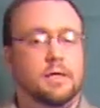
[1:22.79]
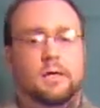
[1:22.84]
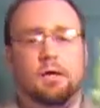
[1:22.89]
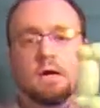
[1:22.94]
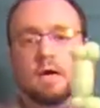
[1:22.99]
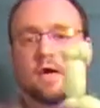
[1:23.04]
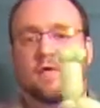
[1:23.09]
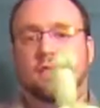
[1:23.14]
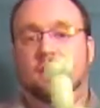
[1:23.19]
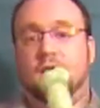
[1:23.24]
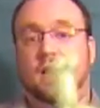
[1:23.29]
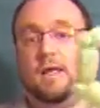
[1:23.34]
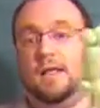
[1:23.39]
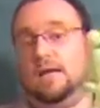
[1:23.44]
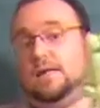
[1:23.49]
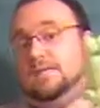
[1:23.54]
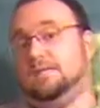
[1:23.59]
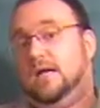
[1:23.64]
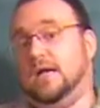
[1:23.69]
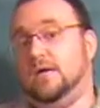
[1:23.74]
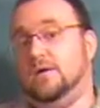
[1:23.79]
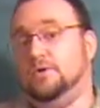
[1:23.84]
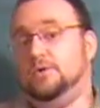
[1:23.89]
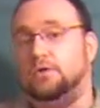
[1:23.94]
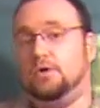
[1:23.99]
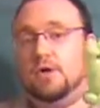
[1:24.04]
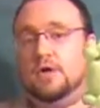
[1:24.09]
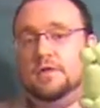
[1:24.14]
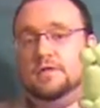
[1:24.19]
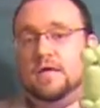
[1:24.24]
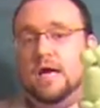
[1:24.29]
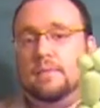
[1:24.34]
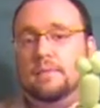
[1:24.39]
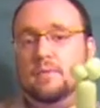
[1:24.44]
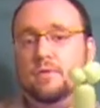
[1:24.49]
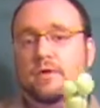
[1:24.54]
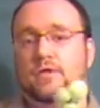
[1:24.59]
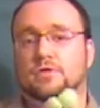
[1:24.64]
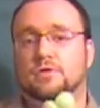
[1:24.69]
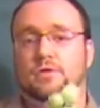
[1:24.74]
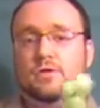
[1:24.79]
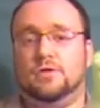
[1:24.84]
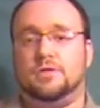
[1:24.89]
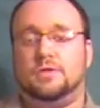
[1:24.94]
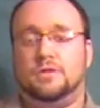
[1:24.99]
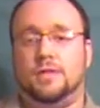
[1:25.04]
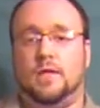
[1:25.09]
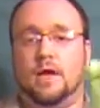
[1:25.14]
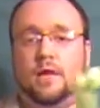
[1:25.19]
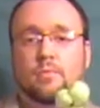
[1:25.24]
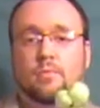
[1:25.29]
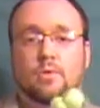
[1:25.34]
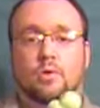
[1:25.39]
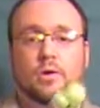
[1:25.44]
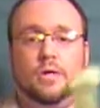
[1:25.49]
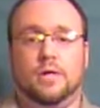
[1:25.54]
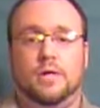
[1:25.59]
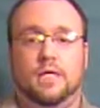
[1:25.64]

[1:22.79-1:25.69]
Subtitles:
that, like I said, I use it all the time in restaurants and line work.